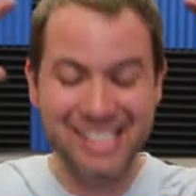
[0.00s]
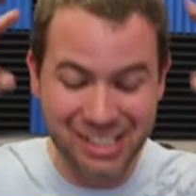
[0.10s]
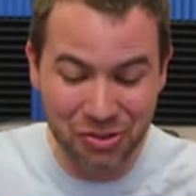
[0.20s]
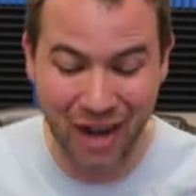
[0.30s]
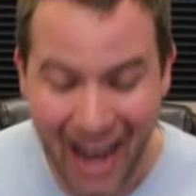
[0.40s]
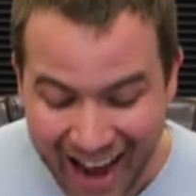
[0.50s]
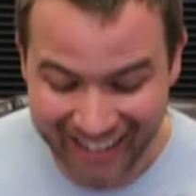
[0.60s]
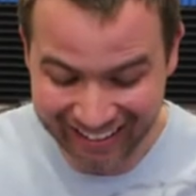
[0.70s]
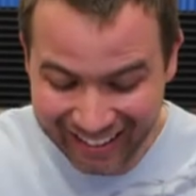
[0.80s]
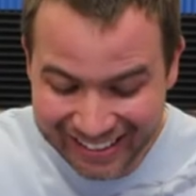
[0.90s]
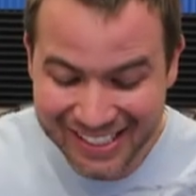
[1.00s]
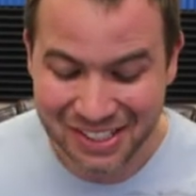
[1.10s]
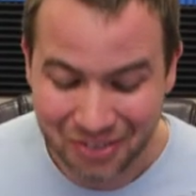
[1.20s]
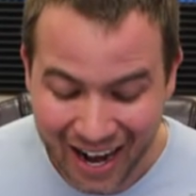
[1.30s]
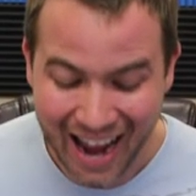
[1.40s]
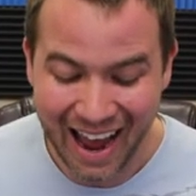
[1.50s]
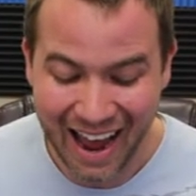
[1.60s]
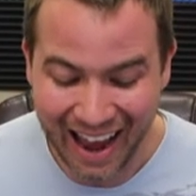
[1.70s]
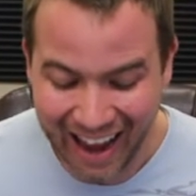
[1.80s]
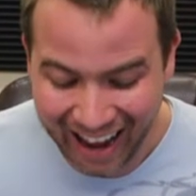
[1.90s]
Distract!
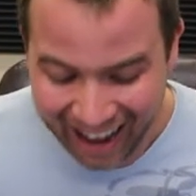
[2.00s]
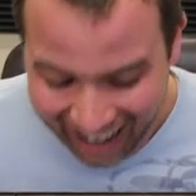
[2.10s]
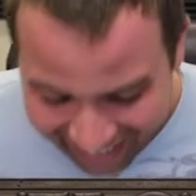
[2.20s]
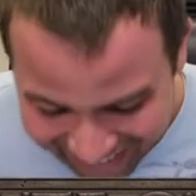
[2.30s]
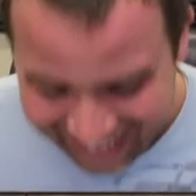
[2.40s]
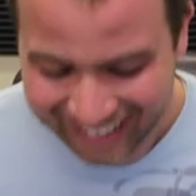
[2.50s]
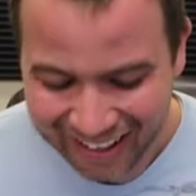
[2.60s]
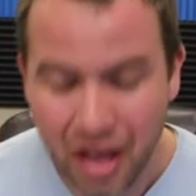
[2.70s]
Distract!